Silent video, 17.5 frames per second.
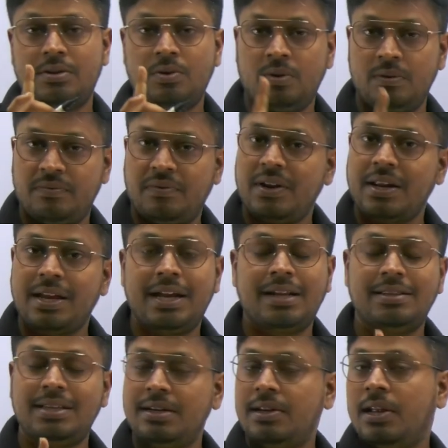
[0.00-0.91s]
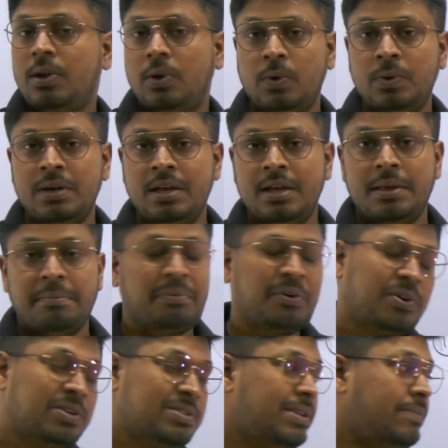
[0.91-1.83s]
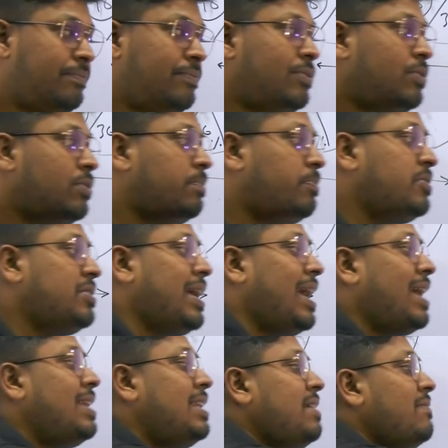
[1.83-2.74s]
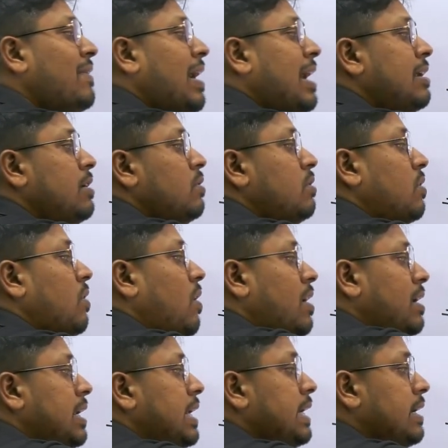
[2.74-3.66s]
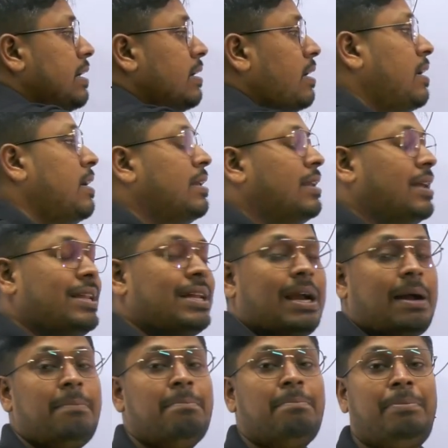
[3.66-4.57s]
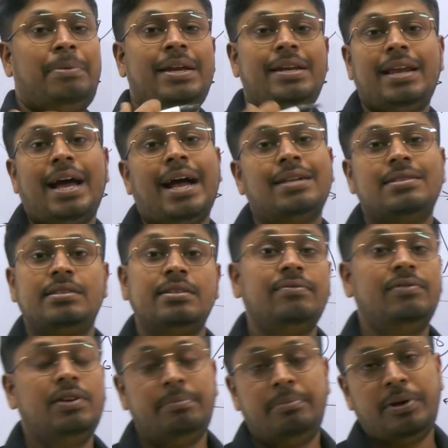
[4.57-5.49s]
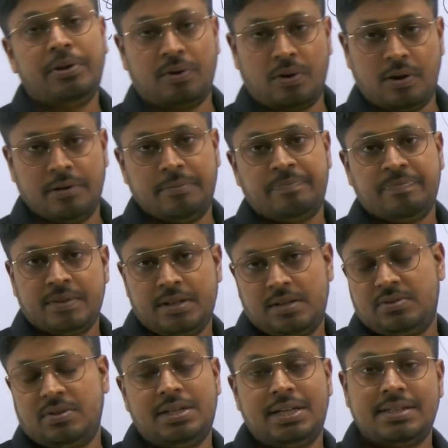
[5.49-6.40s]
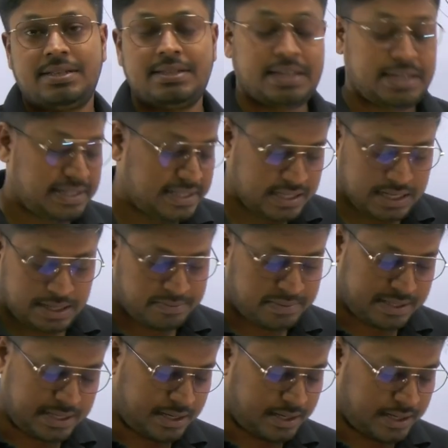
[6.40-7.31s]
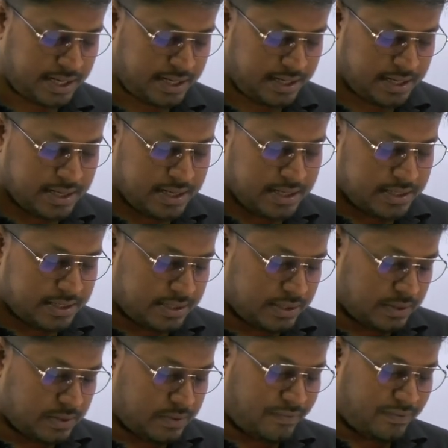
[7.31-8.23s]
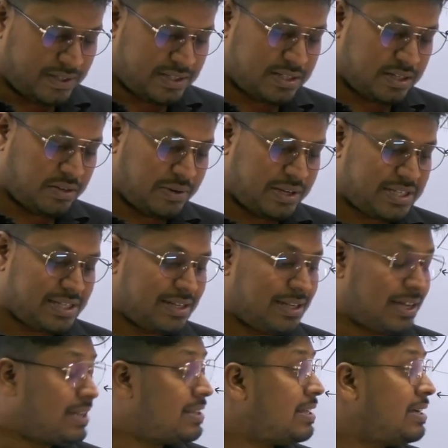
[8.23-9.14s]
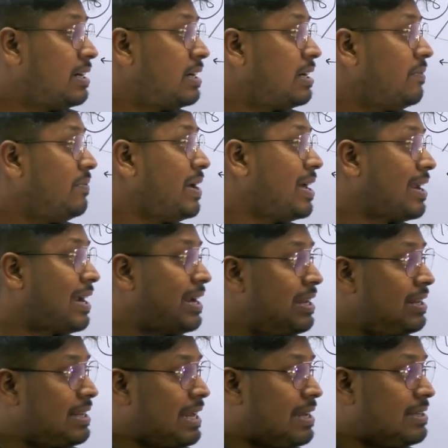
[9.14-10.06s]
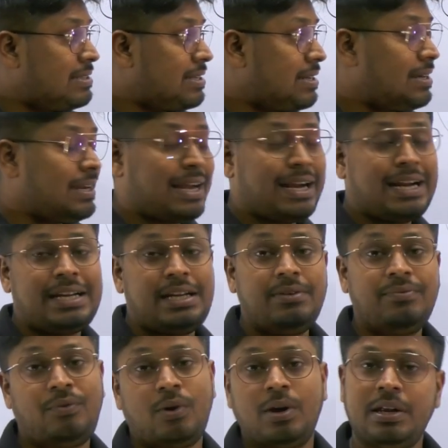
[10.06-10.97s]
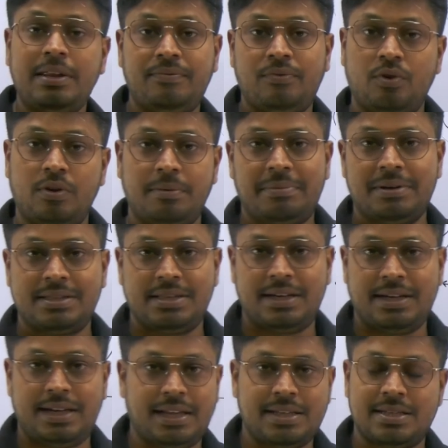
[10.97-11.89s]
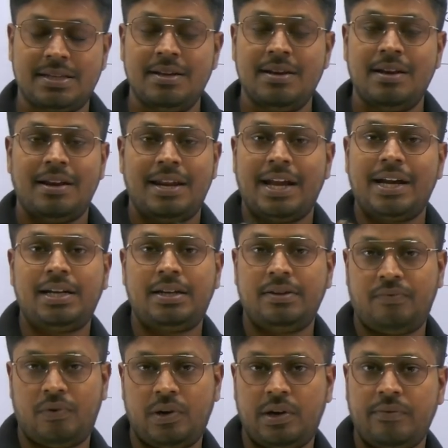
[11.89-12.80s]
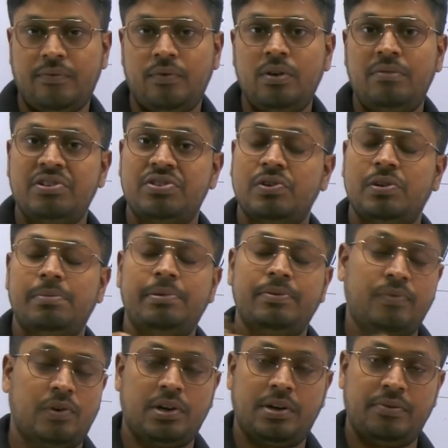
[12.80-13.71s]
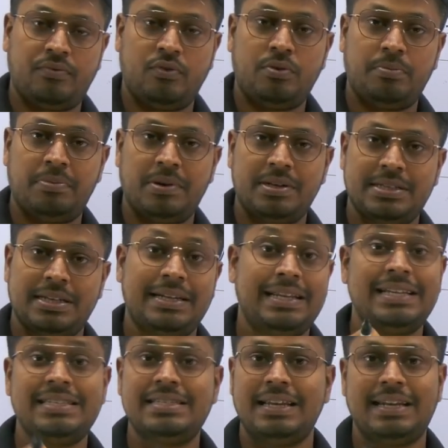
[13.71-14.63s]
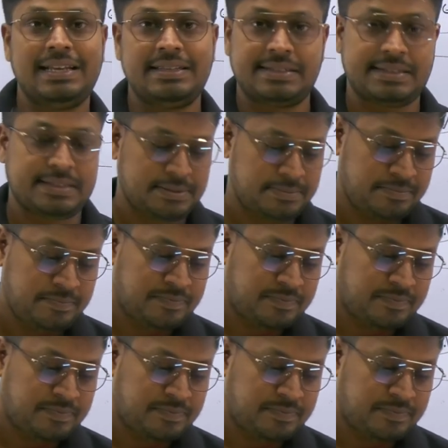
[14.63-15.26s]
Don't forget that alone, because if you put any value wrongly here, then the complete answer will be wrong. So that's the reason I'm saying, right? So first question, I think we are getting the answer in negative 44%. Negative 44, which will be 44% less.